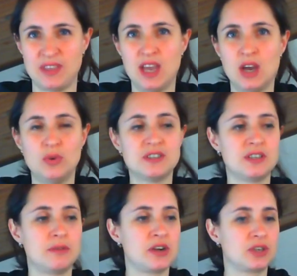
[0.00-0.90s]
What's the
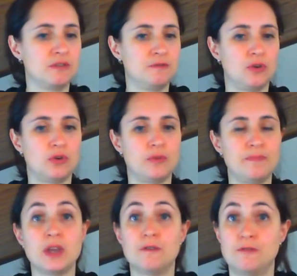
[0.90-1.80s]
Russian for
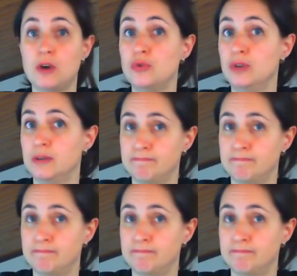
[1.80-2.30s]
phone?